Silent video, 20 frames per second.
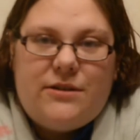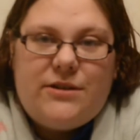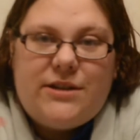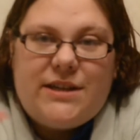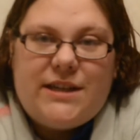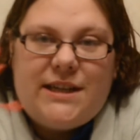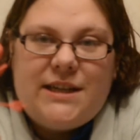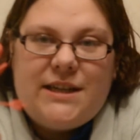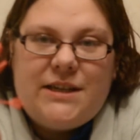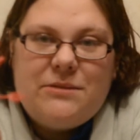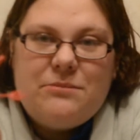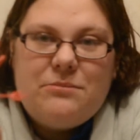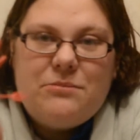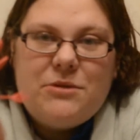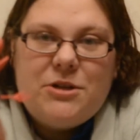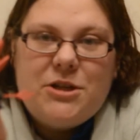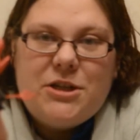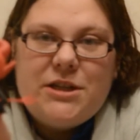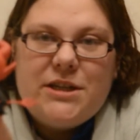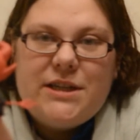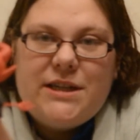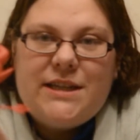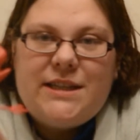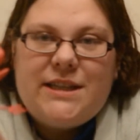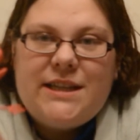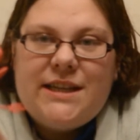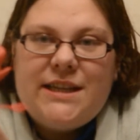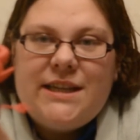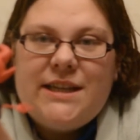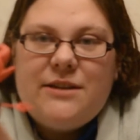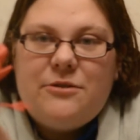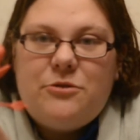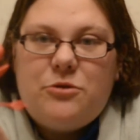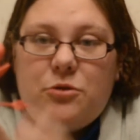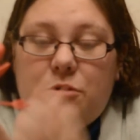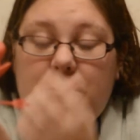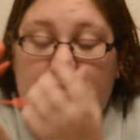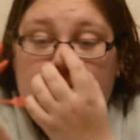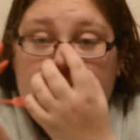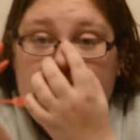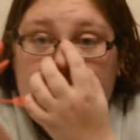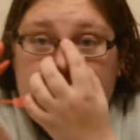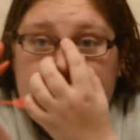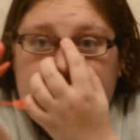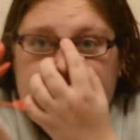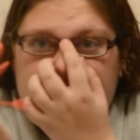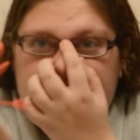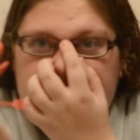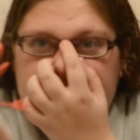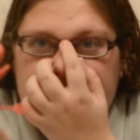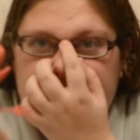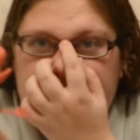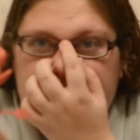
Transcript: Look at him. Isn't he adorable?